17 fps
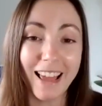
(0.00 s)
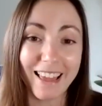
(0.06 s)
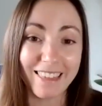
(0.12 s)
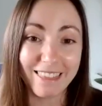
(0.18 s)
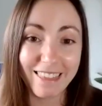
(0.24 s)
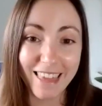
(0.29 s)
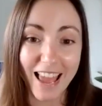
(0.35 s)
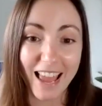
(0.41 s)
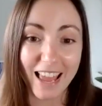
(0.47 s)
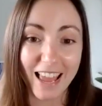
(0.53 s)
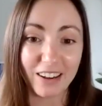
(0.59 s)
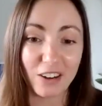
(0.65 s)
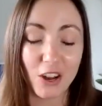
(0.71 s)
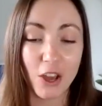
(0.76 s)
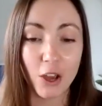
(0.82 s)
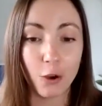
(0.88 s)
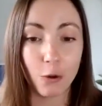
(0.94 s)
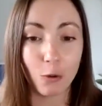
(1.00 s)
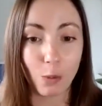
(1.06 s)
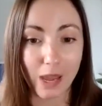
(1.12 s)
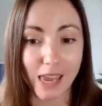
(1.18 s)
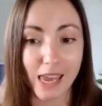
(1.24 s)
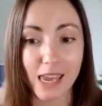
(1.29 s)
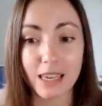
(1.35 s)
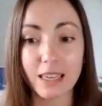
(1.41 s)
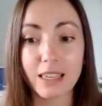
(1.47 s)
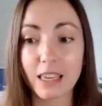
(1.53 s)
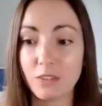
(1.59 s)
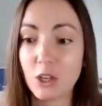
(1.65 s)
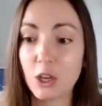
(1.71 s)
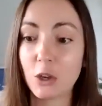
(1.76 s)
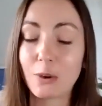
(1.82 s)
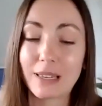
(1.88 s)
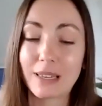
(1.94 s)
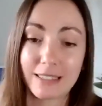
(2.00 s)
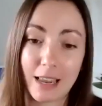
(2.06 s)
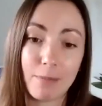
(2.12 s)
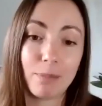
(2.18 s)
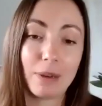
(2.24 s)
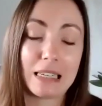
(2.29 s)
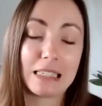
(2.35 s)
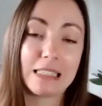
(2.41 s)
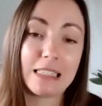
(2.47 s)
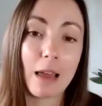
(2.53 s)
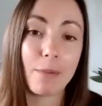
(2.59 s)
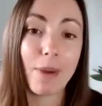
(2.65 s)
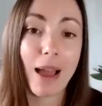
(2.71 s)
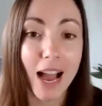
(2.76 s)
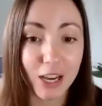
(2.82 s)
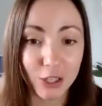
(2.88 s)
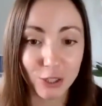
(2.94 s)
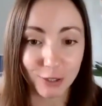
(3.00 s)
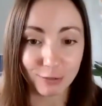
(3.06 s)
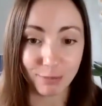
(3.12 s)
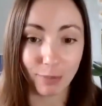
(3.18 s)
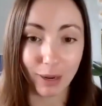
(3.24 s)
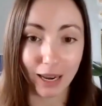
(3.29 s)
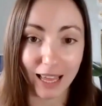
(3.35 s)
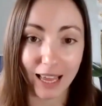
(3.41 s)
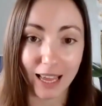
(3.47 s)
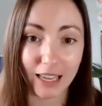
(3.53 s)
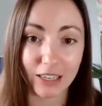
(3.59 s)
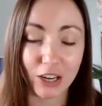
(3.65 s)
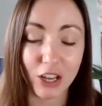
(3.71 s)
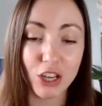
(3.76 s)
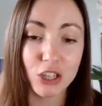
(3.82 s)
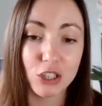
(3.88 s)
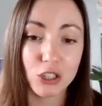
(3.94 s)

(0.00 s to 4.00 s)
and then we give you a step-by-step action plan